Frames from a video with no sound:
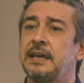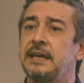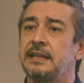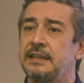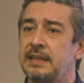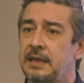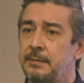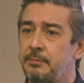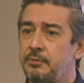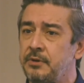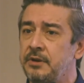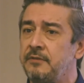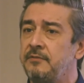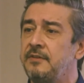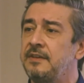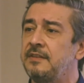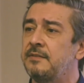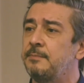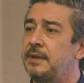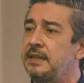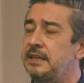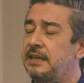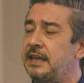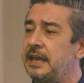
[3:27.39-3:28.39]
their previous
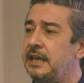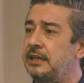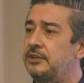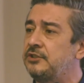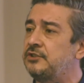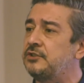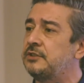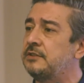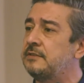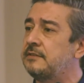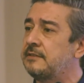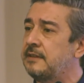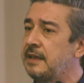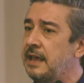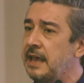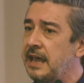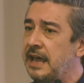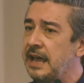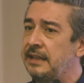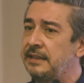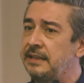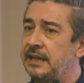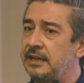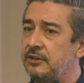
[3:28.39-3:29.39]
medications
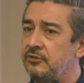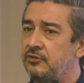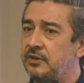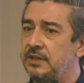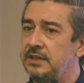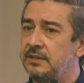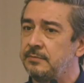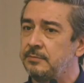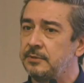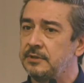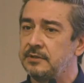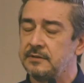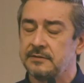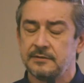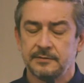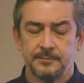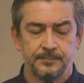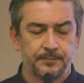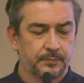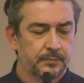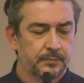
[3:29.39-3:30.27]
and their treatments.